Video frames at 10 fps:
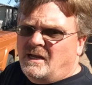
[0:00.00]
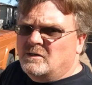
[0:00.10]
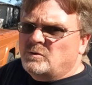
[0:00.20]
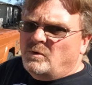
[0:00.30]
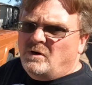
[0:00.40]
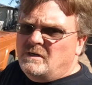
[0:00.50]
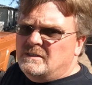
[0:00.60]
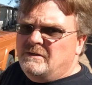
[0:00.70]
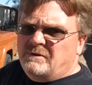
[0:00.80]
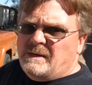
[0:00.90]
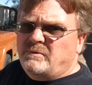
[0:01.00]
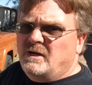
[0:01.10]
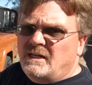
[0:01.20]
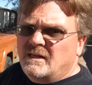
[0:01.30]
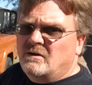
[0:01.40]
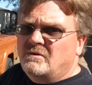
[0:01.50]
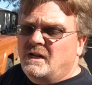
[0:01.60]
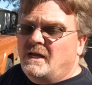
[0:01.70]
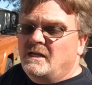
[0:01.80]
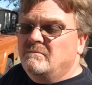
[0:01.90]
I was worried the evaporation
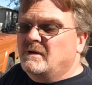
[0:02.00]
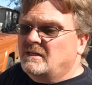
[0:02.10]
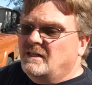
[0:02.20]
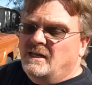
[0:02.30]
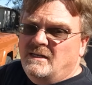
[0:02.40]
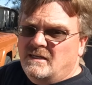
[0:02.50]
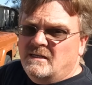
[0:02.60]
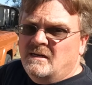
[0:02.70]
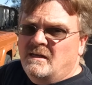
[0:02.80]
overnight might change it,